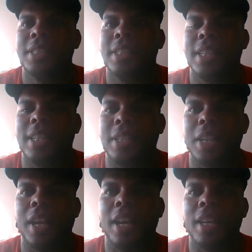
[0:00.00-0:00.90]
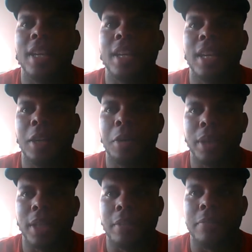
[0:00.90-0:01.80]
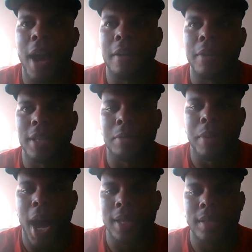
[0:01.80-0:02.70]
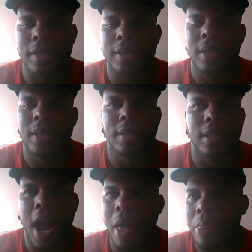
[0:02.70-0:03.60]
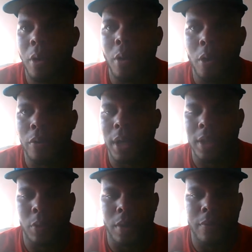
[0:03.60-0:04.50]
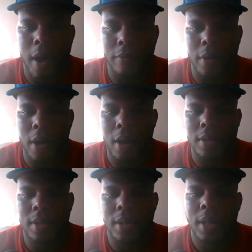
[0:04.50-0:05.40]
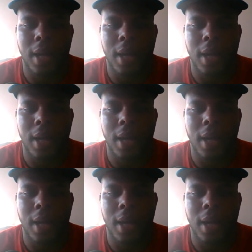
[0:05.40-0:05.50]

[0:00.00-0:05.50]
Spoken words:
he completed 5 of 18 passes, did not throw over like 25 yards,